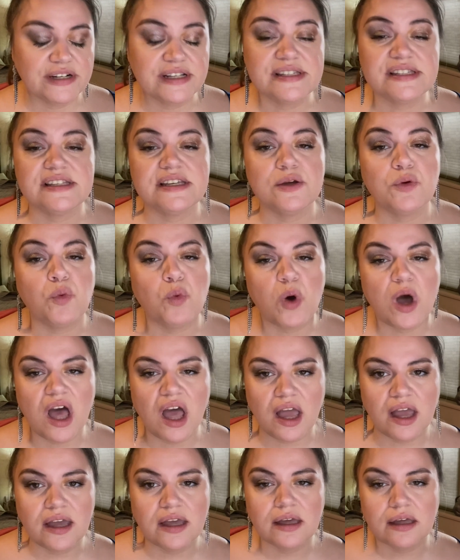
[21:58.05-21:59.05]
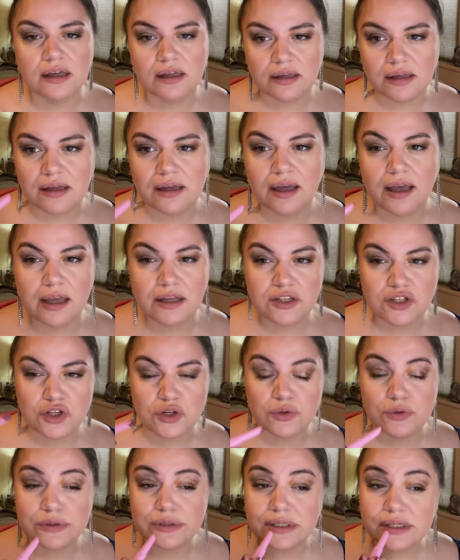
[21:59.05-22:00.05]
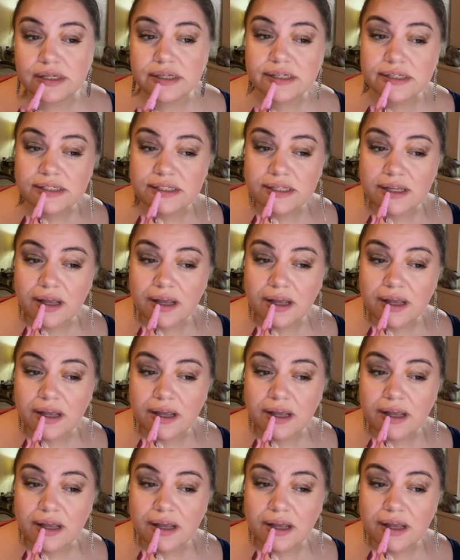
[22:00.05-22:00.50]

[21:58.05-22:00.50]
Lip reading: going to see why I chose this.